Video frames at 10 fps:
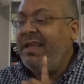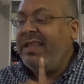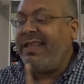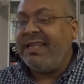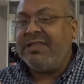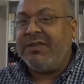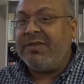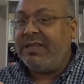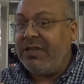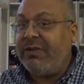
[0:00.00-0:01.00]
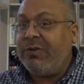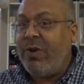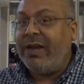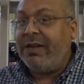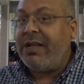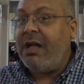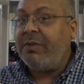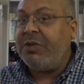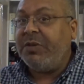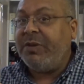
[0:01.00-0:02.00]
That's quite an
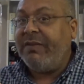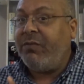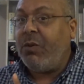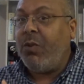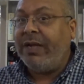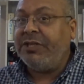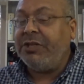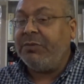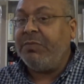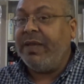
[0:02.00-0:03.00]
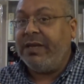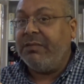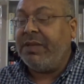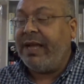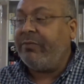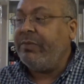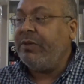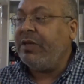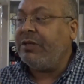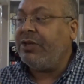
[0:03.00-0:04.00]
accomplishment. You have four white gentlemen making a black
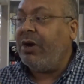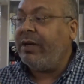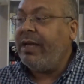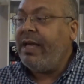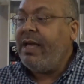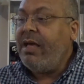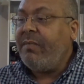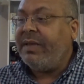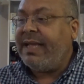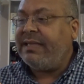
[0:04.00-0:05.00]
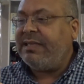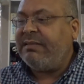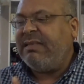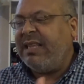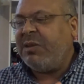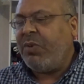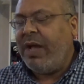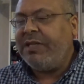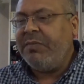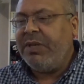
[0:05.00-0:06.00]
music chart. But that's not
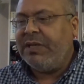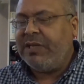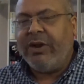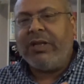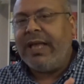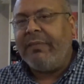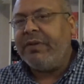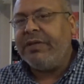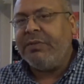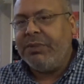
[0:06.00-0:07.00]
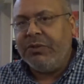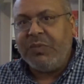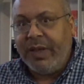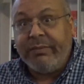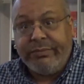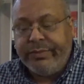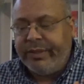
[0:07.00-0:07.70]
surprising because Eric Clapton is a blues man,